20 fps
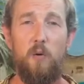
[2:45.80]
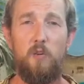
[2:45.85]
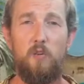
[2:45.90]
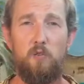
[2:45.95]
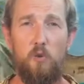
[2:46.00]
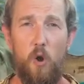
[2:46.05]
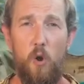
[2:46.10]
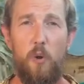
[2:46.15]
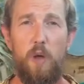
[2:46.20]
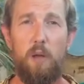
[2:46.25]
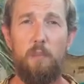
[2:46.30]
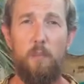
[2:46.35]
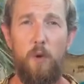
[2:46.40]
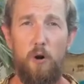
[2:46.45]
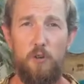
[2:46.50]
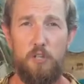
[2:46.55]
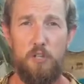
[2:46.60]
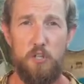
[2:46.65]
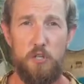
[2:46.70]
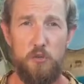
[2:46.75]
Growing
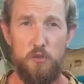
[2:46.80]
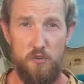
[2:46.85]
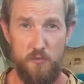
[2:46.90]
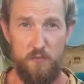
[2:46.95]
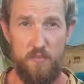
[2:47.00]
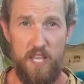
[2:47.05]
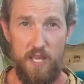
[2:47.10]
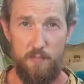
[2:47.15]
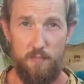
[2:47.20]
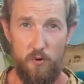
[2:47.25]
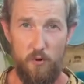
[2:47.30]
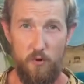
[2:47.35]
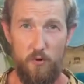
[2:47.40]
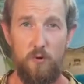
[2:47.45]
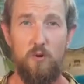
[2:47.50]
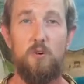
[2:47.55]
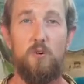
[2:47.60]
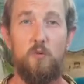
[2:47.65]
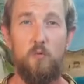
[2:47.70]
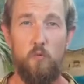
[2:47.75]
multitudes of
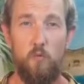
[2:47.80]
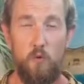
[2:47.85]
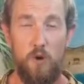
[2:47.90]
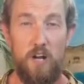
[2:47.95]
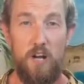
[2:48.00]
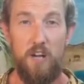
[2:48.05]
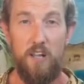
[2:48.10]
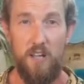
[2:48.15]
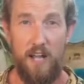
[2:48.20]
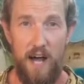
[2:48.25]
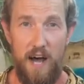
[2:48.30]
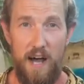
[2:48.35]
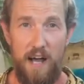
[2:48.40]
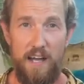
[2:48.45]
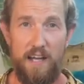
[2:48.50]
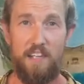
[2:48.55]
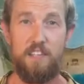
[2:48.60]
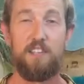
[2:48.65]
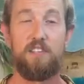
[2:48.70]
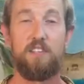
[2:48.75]
people
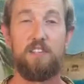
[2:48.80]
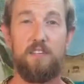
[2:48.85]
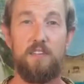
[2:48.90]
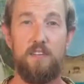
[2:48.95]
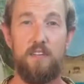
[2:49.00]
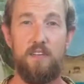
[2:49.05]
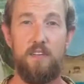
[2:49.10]
realize